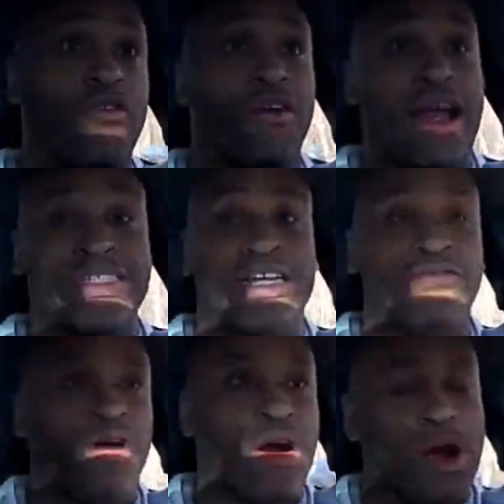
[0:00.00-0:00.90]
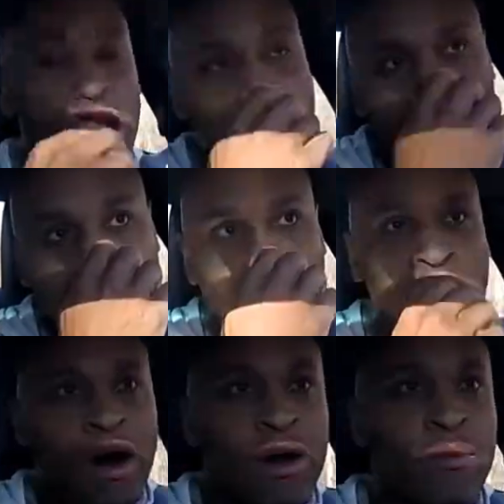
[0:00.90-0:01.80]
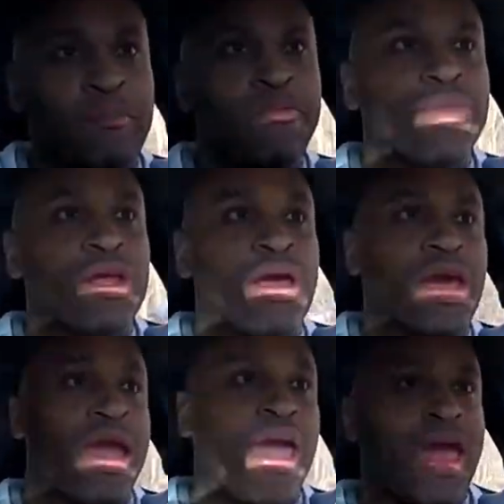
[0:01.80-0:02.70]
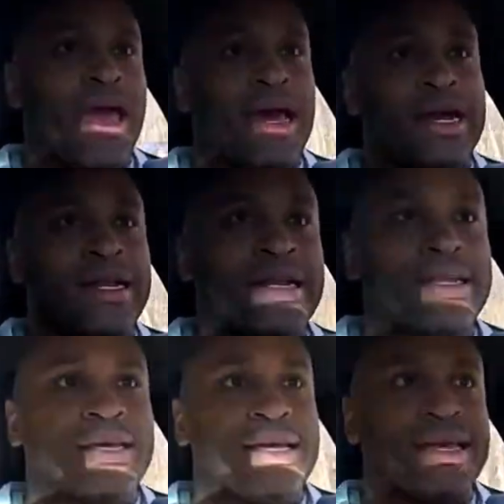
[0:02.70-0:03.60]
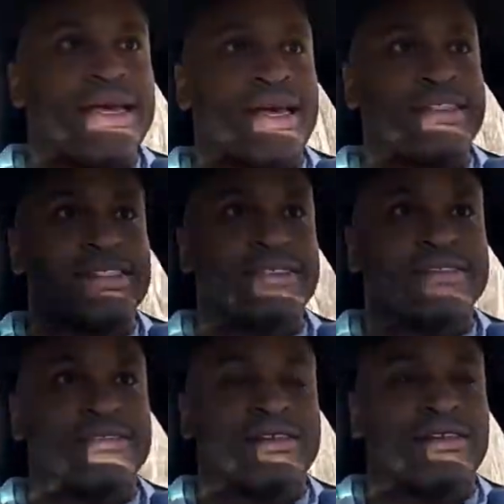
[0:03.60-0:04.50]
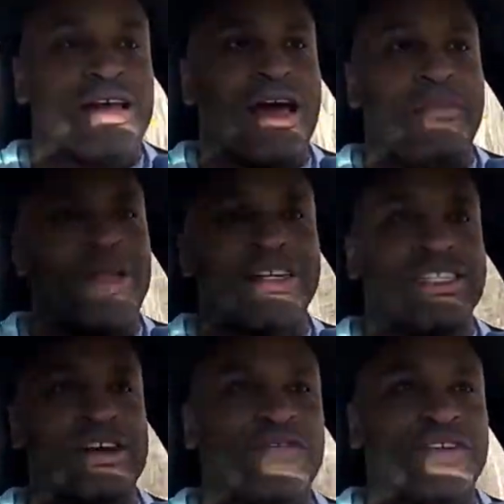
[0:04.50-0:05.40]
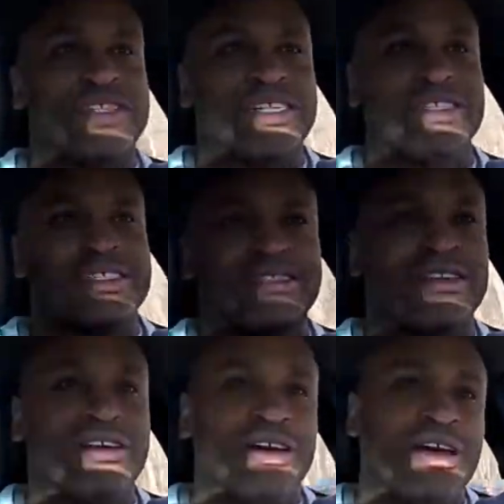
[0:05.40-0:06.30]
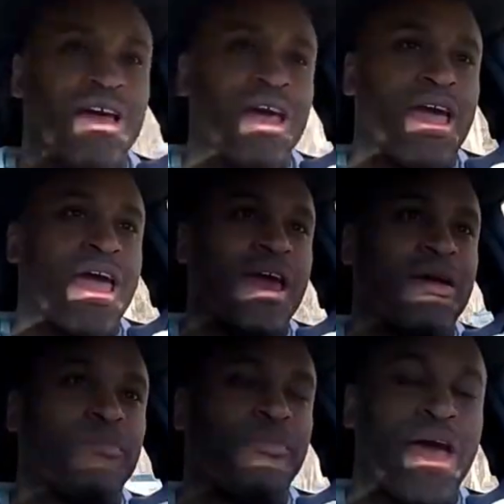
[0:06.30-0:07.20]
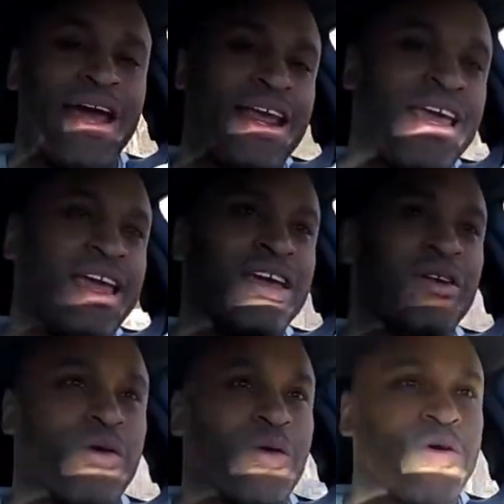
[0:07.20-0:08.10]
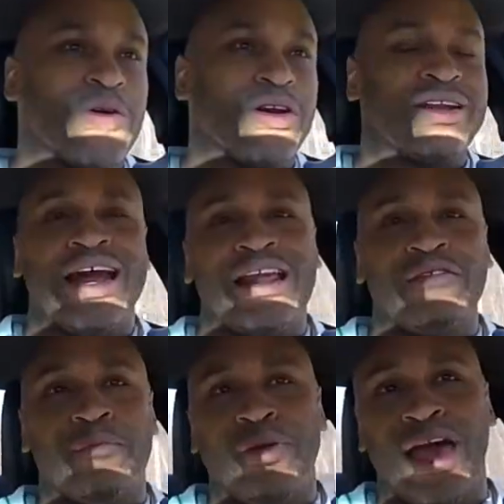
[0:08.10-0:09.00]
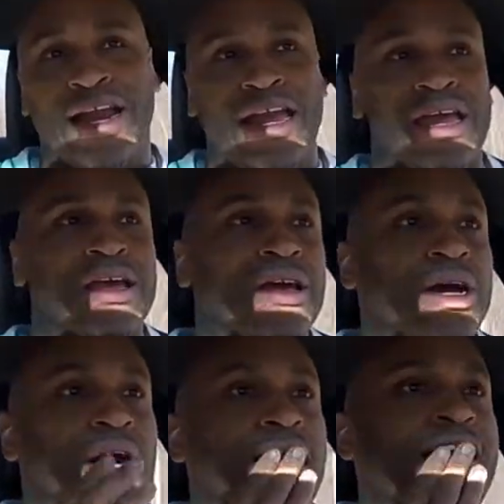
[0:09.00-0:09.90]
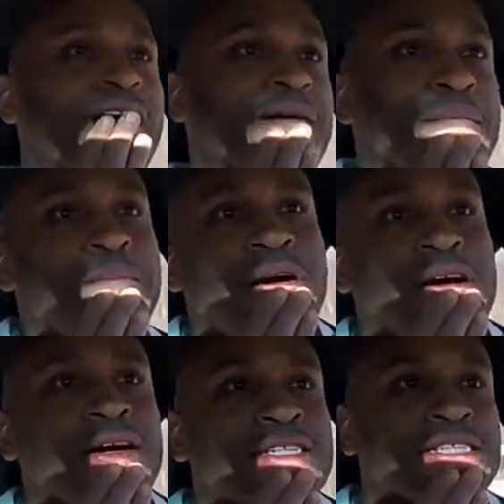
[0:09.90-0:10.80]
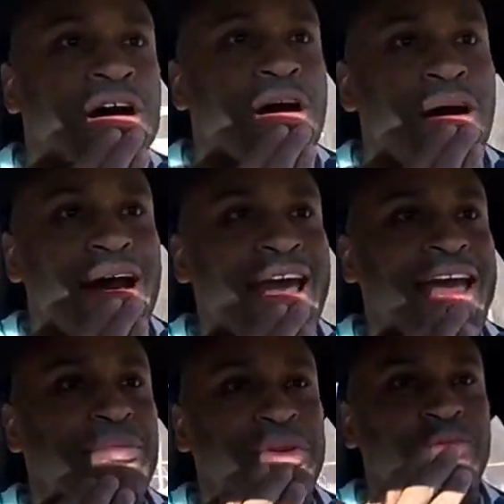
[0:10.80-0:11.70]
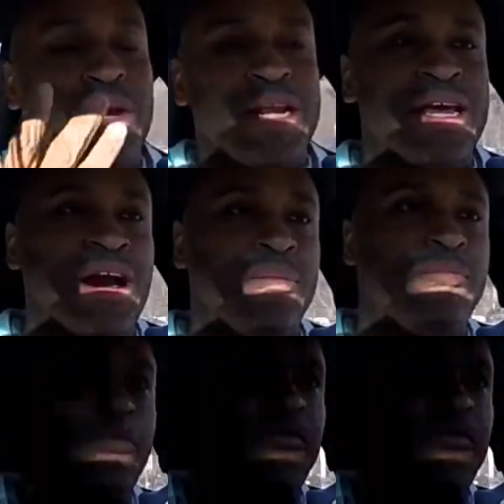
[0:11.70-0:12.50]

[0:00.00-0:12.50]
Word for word: over SFR. Um, and it's, I'm not sure if it's just petty or not even petty. Um, so I had been reading up